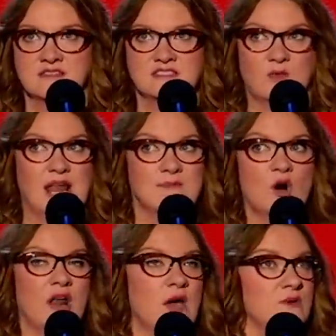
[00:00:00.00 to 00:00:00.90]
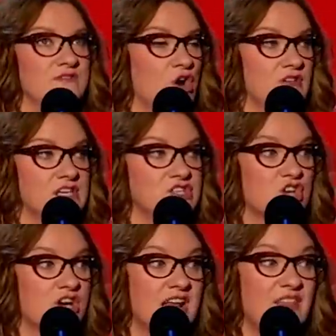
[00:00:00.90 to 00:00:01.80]
So, well, I'm all out of
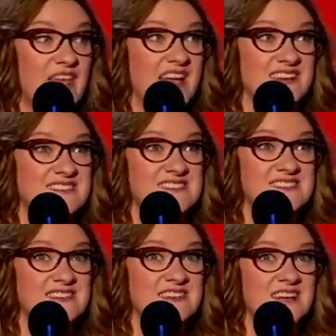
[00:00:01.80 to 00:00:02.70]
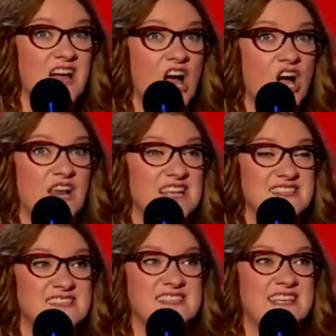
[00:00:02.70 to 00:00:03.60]
orange-coloured things. Unless
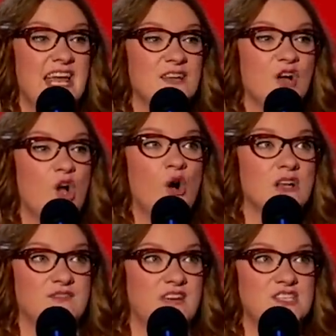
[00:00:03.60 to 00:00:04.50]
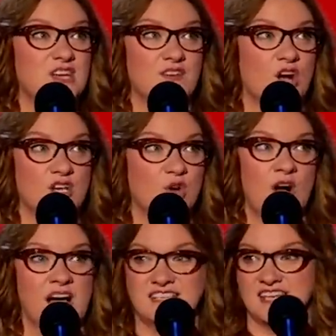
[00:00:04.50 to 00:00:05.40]
it's the tail of a goldfish, I've got no
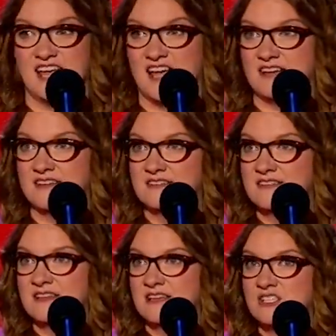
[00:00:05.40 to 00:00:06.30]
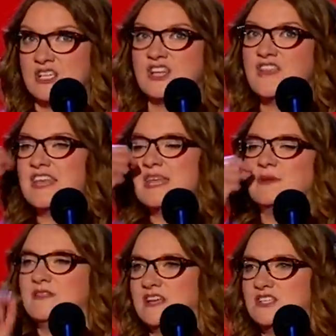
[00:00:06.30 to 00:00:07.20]
idea. She had another
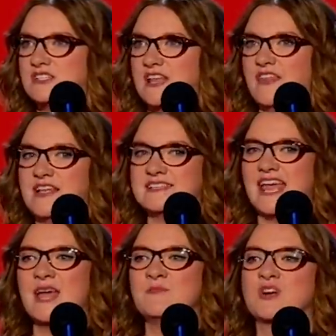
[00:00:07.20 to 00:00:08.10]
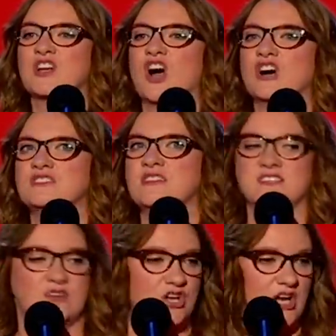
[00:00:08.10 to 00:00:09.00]
nibble of it and she said, I think it's apricot. I
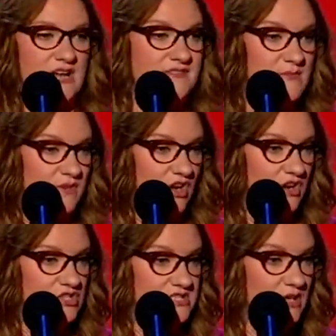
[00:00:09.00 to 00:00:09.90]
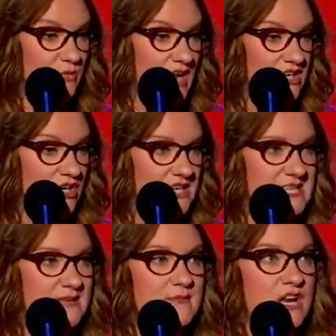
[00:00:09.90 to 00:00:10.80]
said, I can't have apricot. She said, why not? I
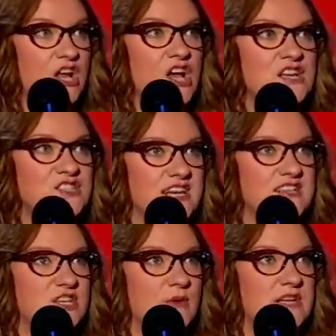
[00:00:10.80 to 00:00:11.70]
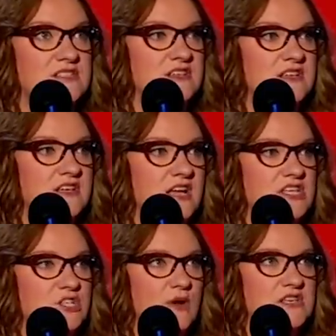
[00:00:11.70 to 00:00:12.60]
said, I'm allergic to it.
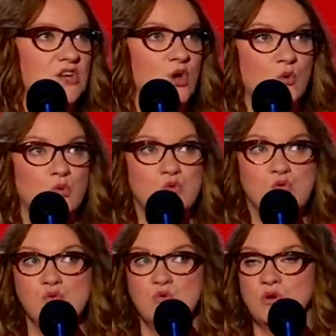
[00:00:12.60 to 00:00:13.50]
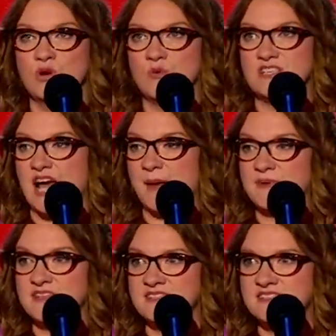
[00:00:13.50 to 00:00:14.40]
And she went, ooh, what
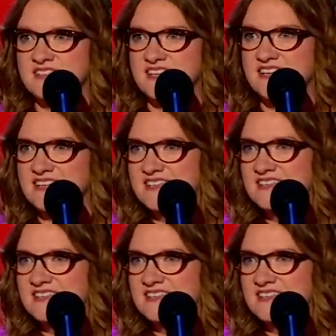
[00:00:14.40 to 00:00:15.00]
happens to you?